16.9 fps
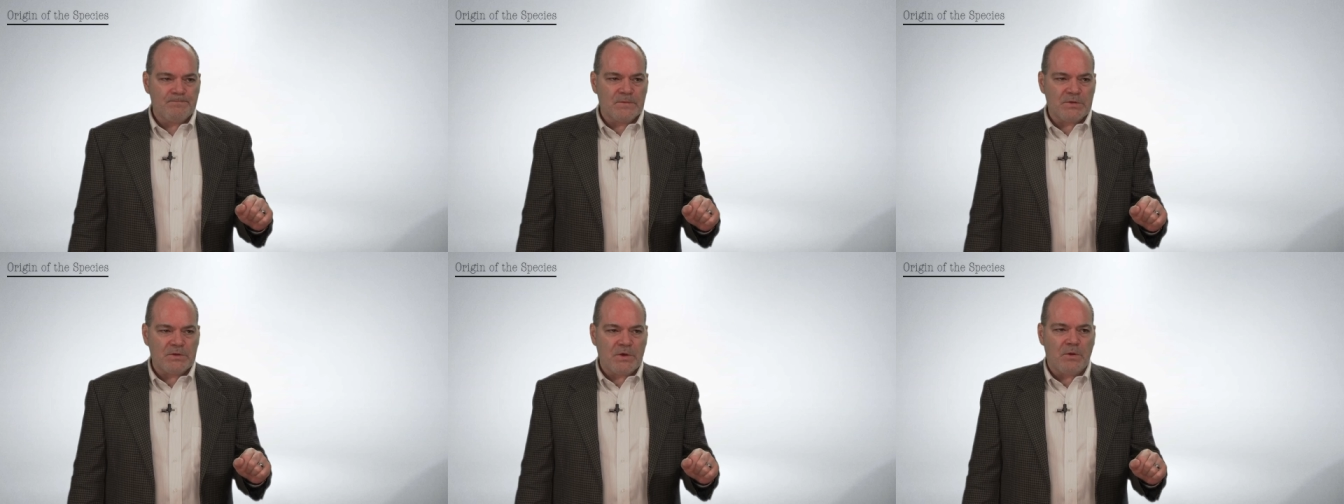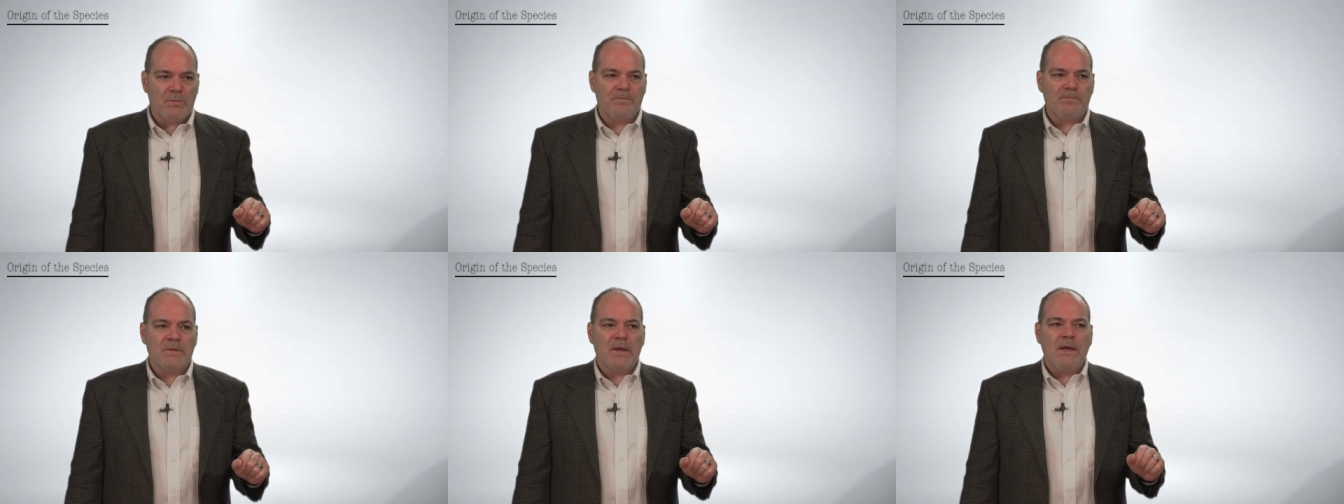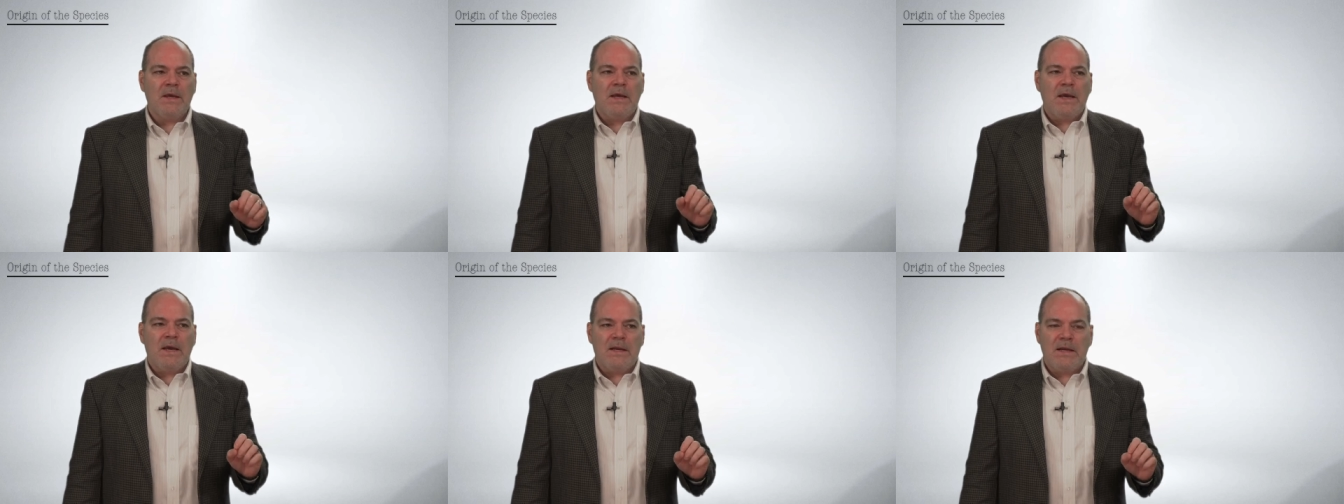So
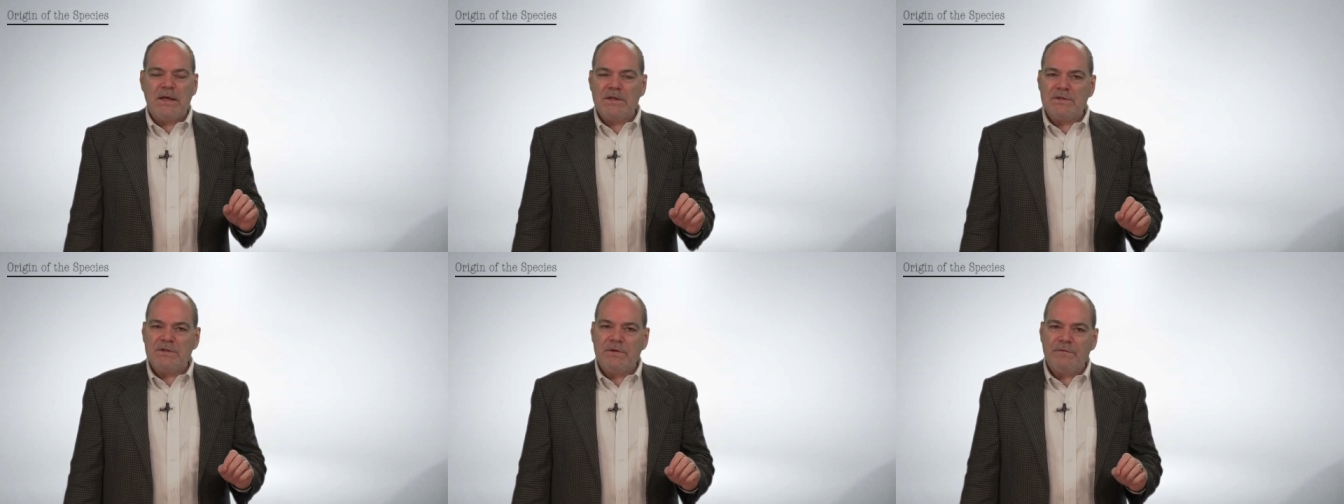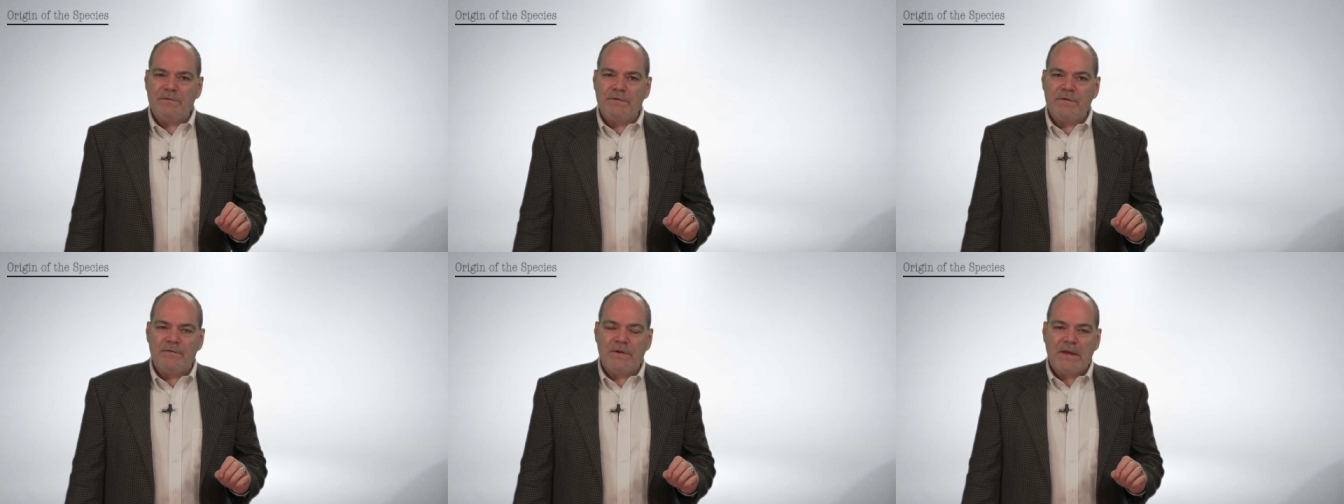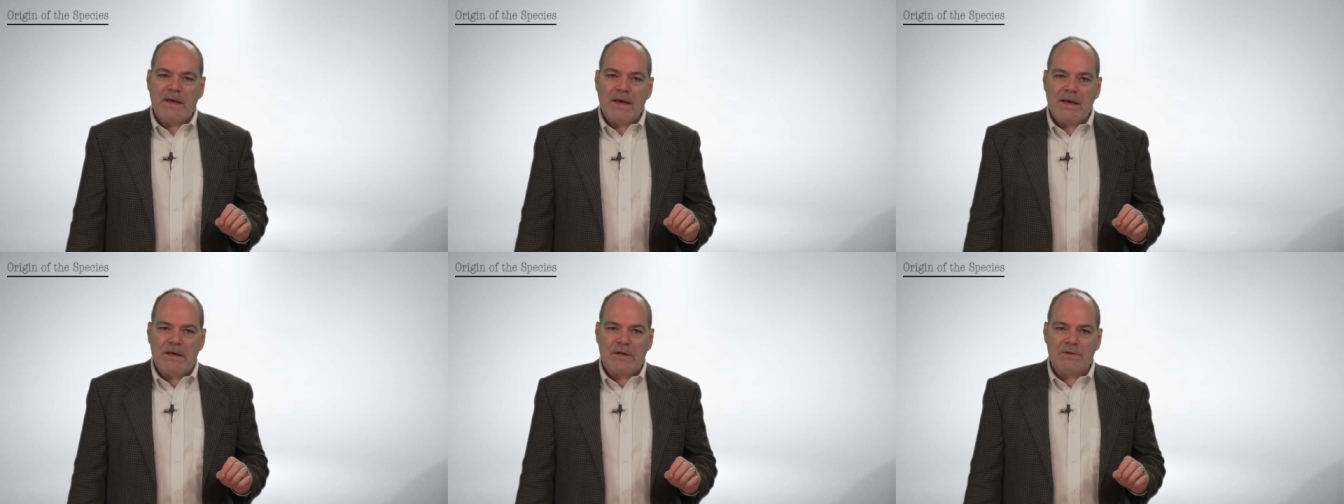in
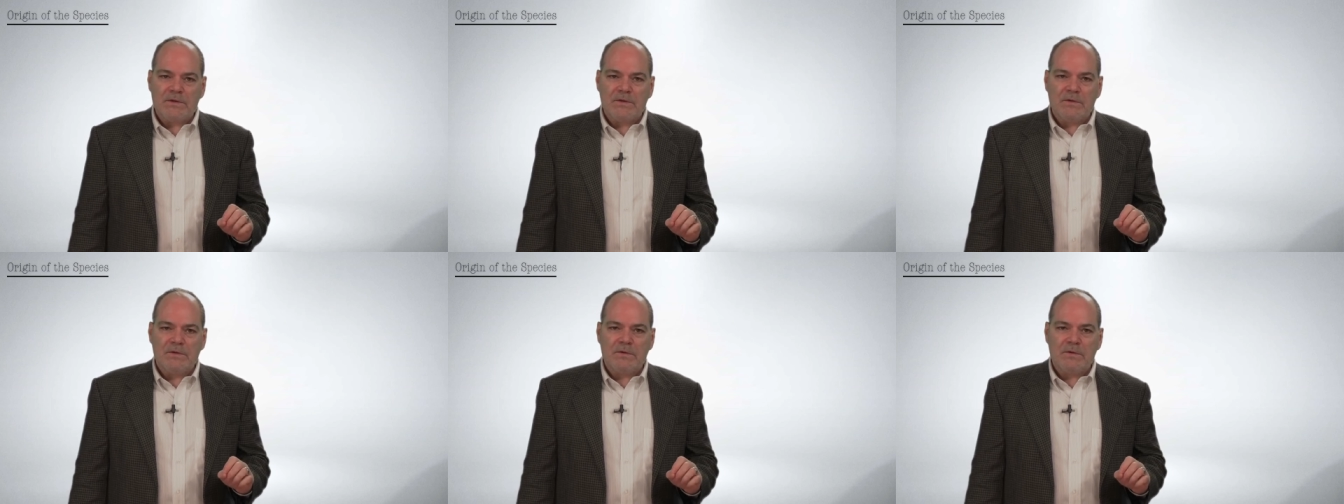1858,